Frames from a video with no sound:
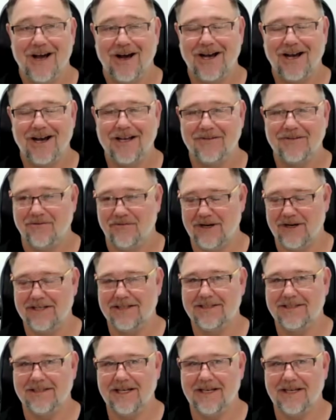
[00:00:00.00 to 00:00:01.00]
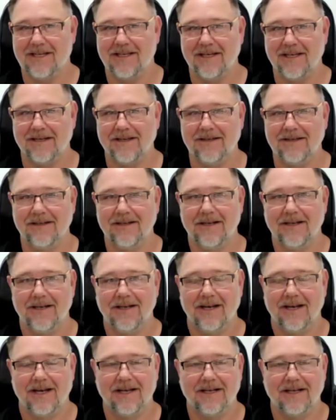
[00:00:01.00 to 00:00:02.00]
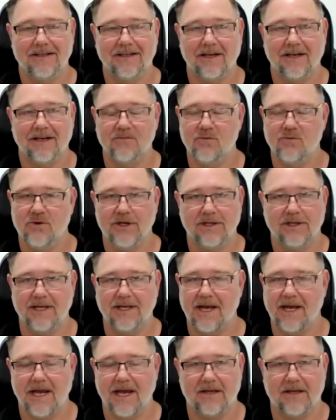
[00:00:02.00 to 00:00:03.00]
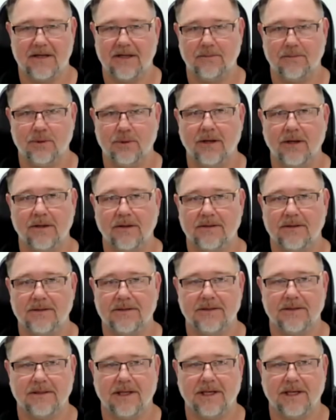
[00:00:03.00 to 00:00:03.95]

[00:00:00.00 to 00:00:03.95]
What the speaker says: I had friends that did, and really handy blokes.